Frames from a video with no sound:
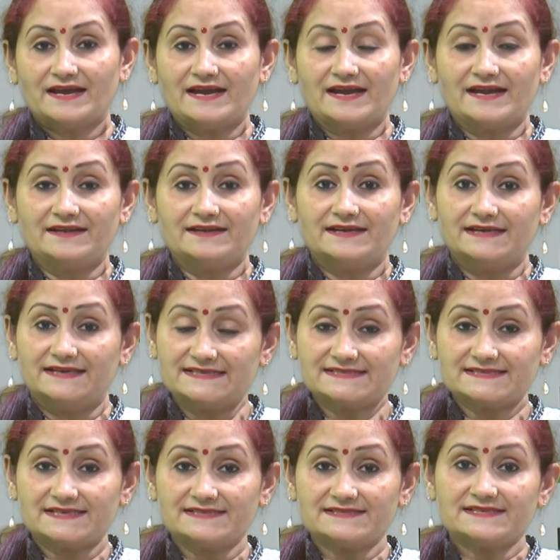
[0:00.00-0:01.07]
and
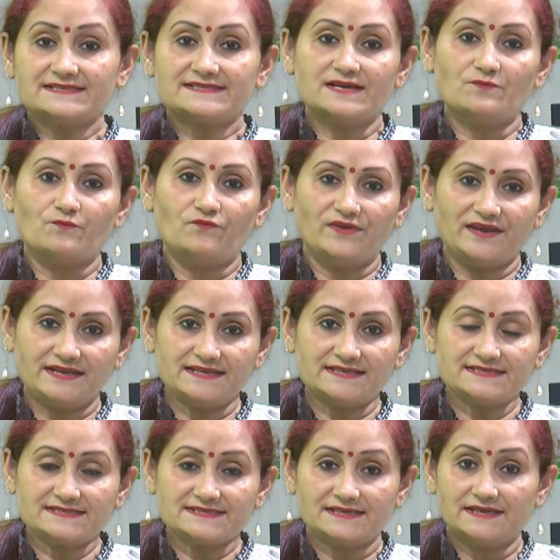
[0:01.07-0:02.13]
discuss some
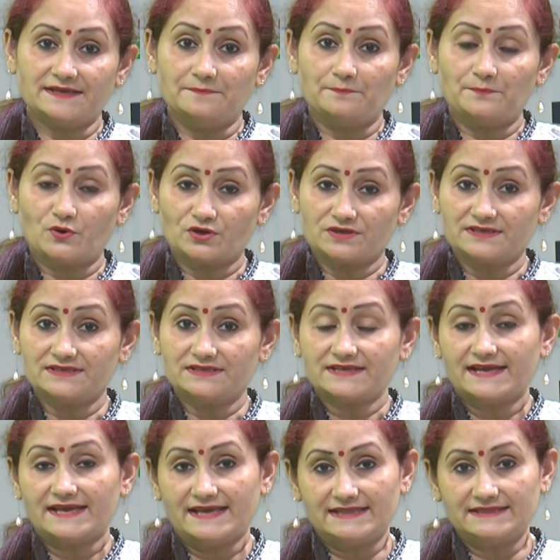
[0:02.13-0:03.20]
various
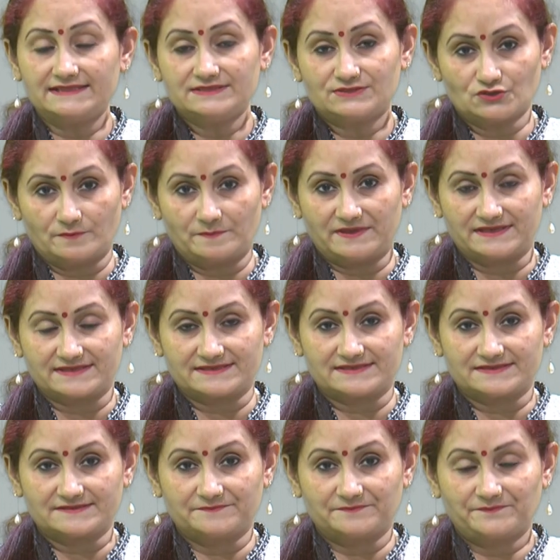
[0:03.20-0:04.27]
important health
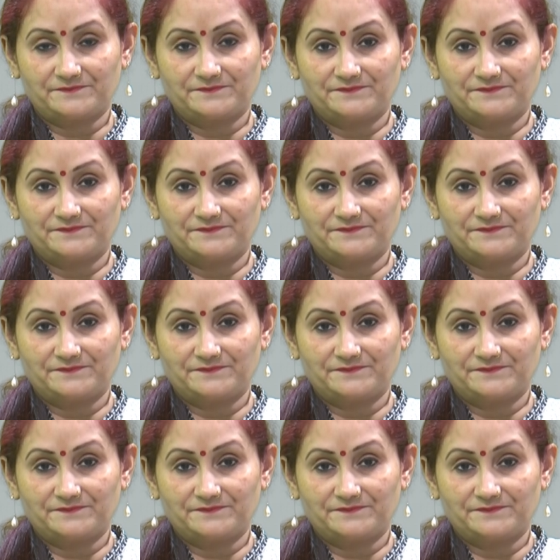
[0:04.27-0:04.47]
topics.